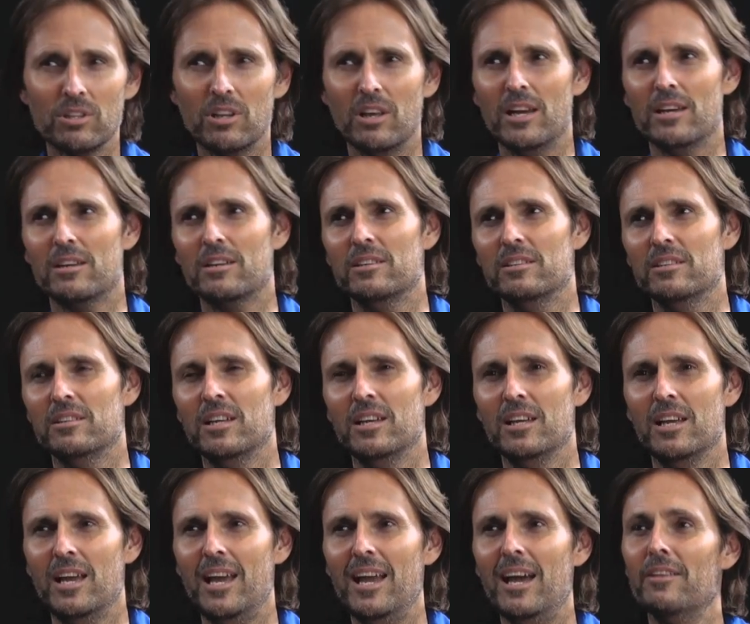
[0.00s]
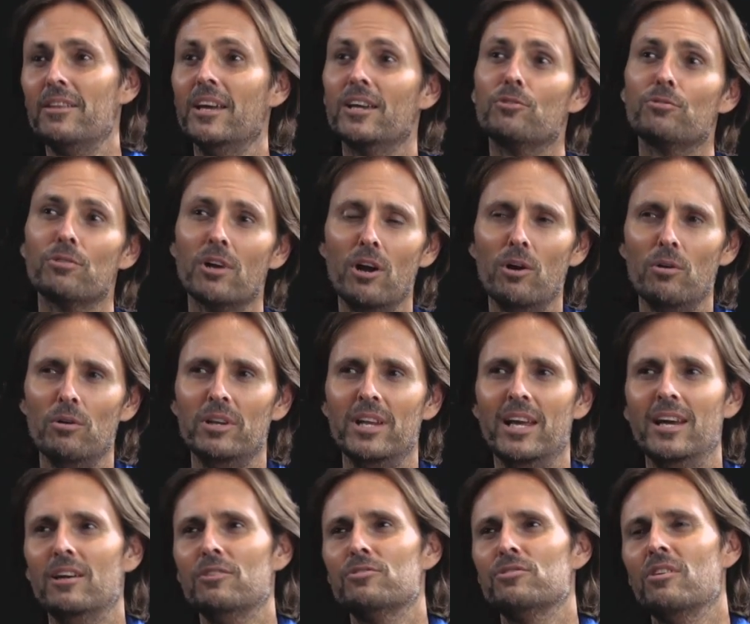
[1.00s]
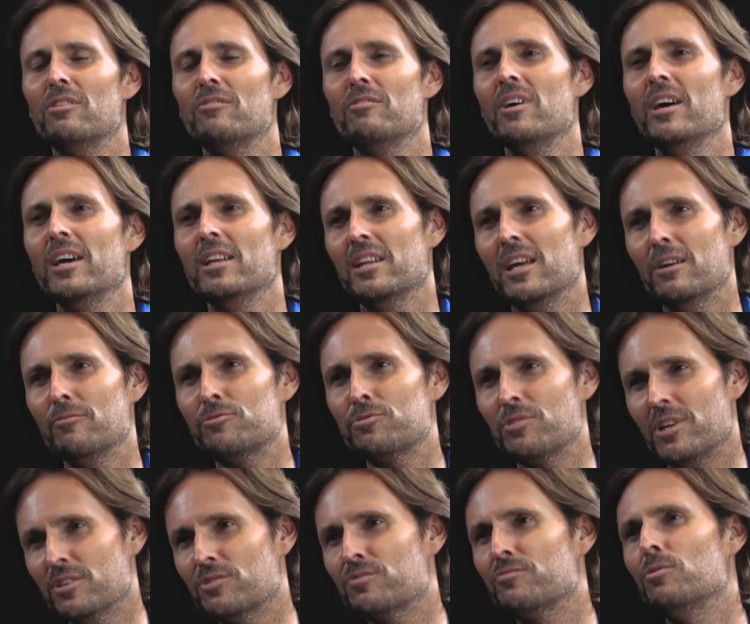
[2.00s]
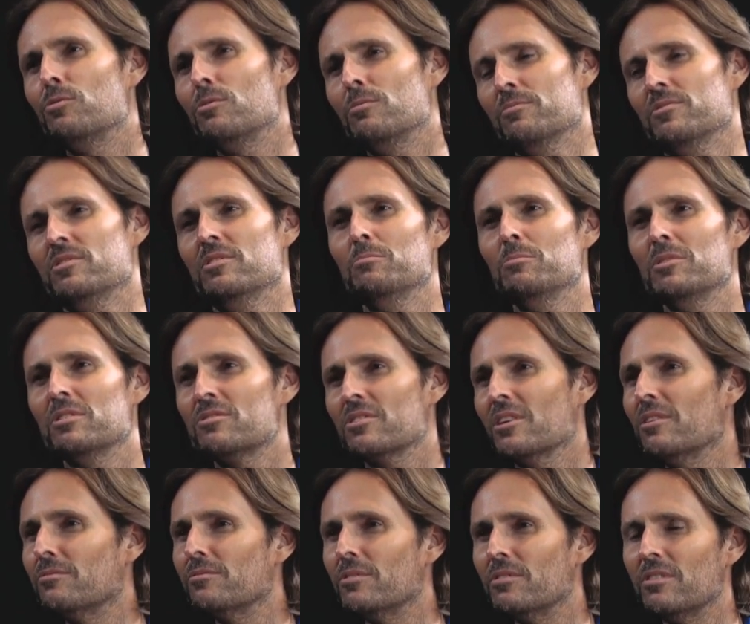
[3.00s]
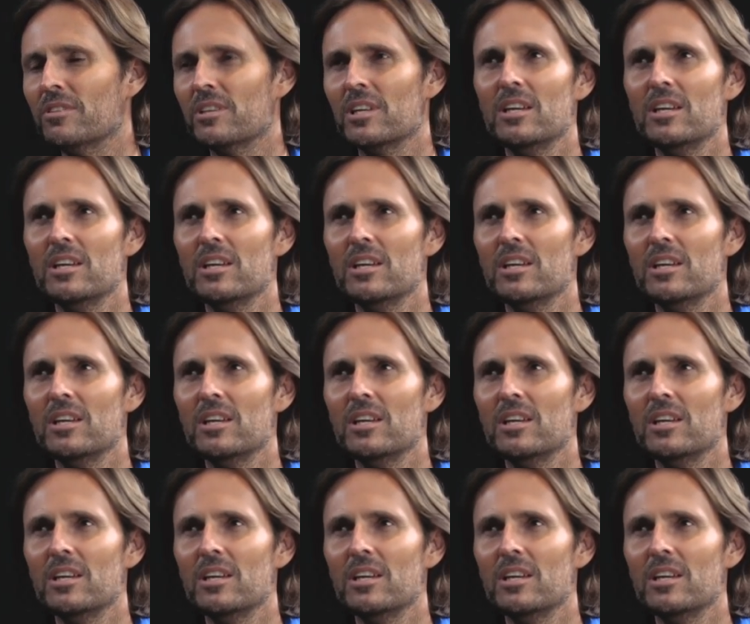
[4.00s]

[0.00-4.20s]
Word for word: like and how they grow and how divine love transforms them and mm, so forth.